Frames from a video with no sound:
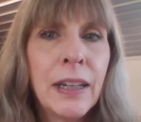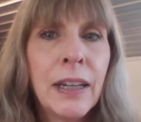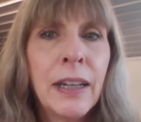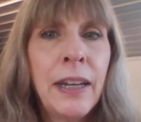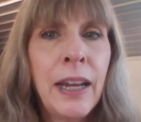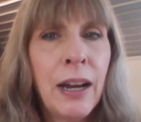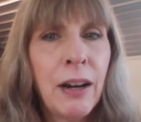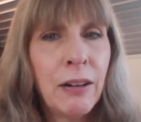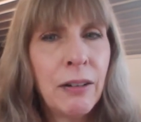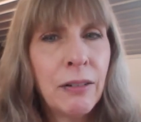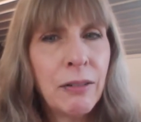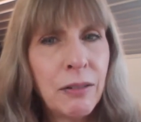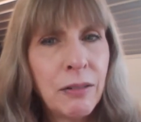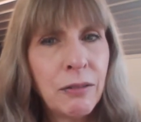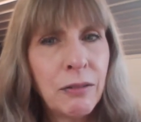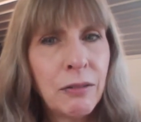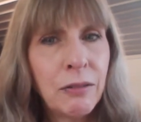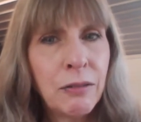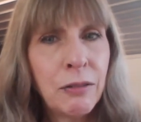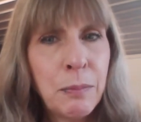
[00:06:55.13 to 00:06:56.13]
Now,
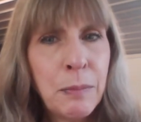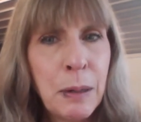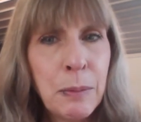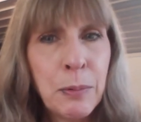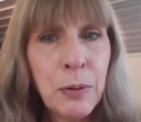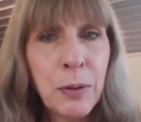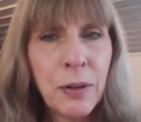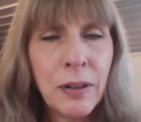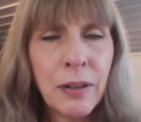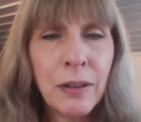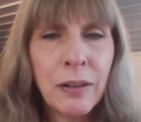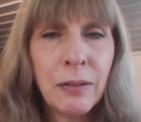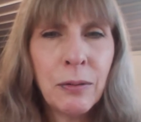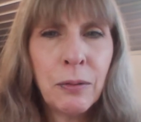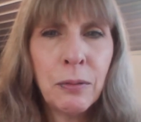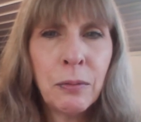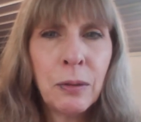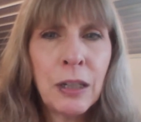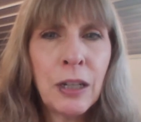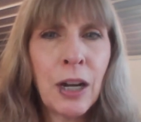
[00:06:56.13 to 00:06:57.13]
remember
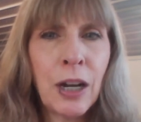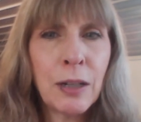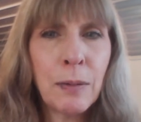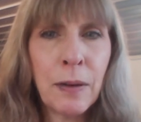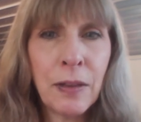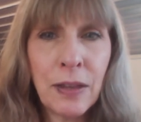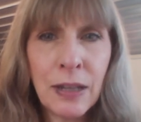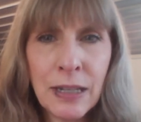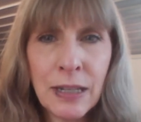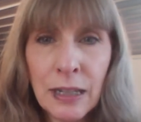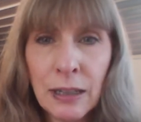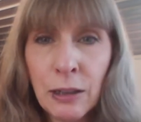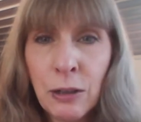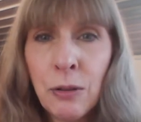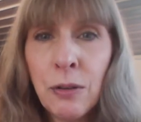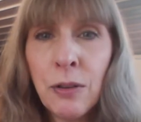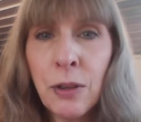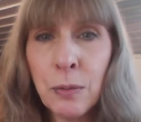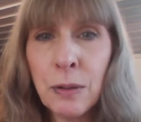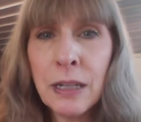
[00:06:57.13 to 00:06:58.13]
we talked about this in
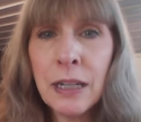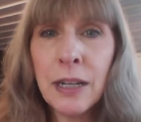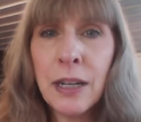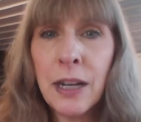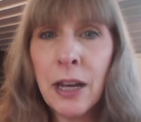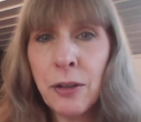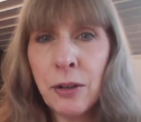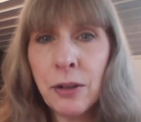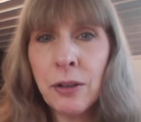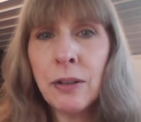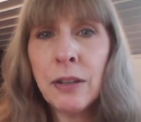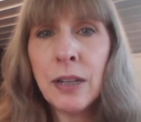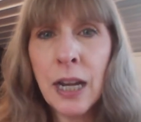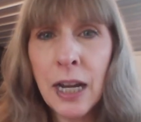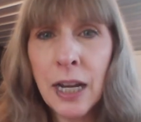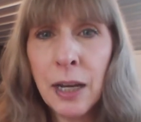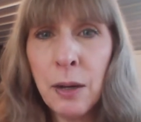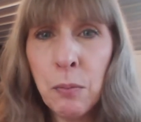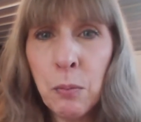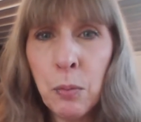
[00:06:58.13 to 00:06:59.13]
Luke, there was another
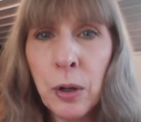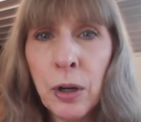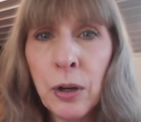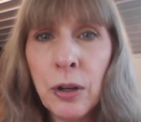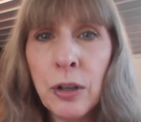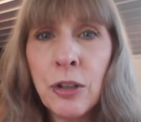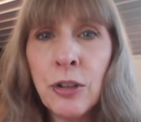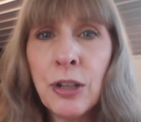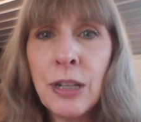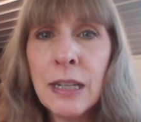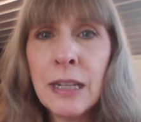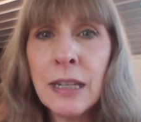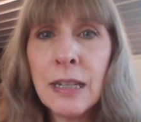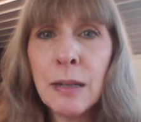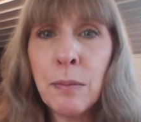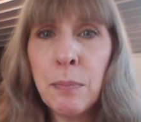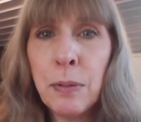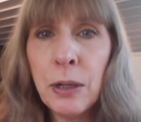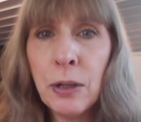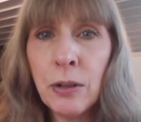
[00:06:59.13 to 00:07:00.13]
time where Jesus
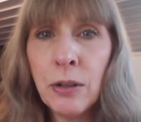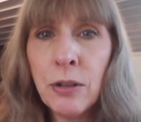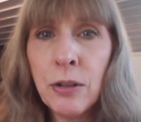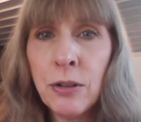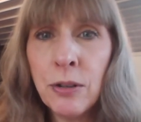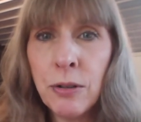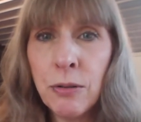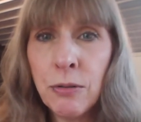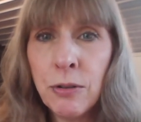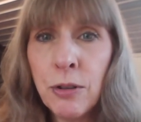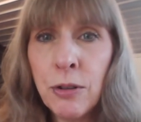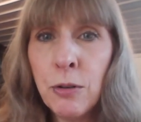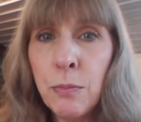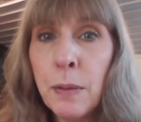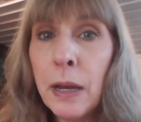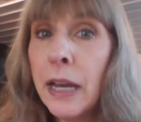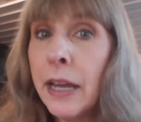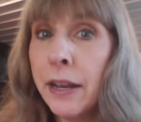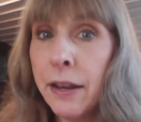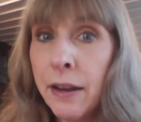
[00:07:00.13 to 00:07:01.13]
appeared to two
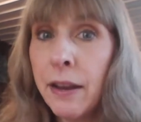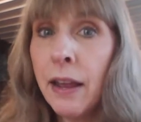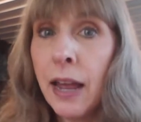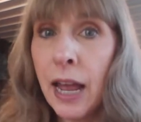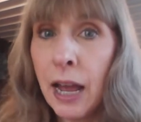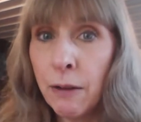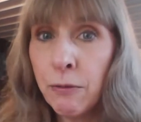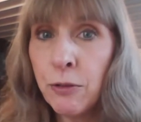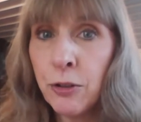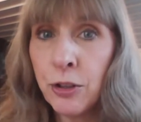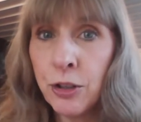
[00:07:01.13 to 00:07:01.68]
men after